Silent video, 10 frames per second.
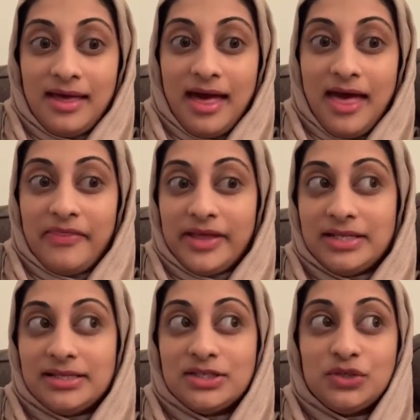And
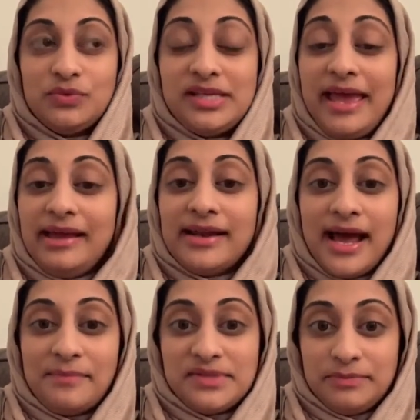then she would take
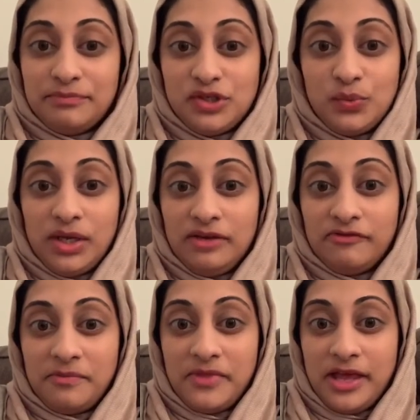naps in between
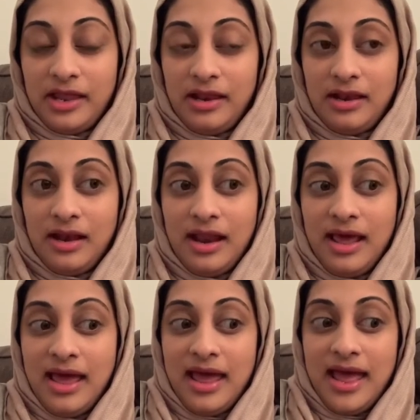from then.
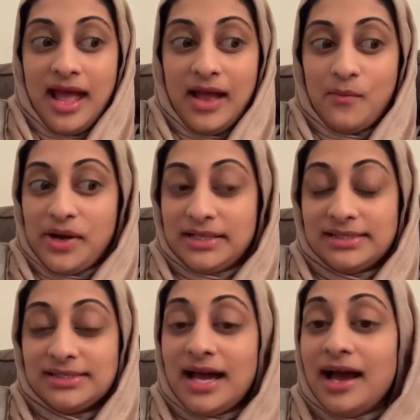And when it's
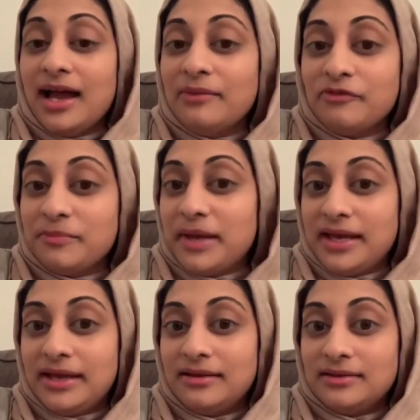time for
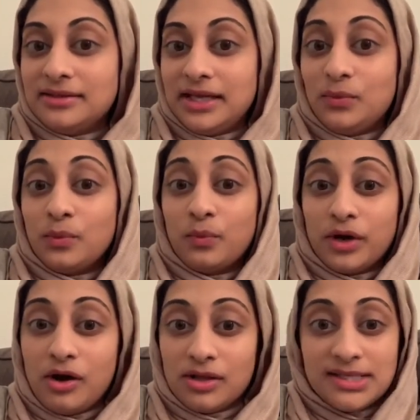bed, like when
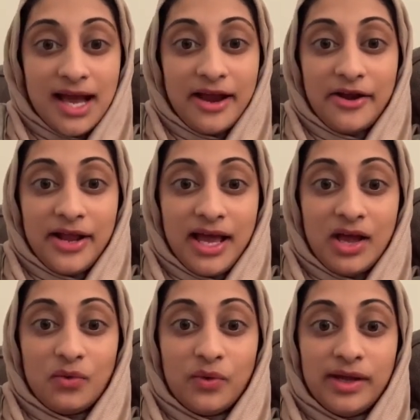we're all tired
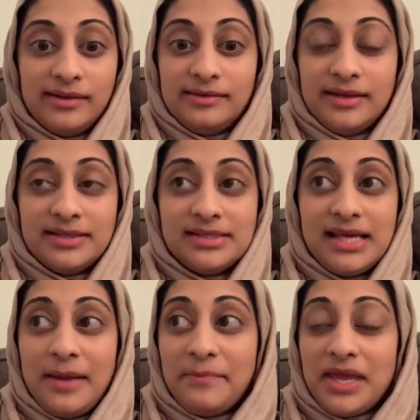out, it's
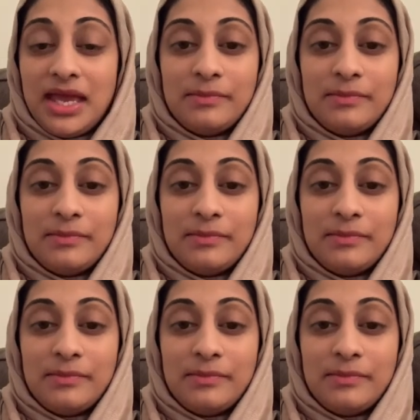10 p.m.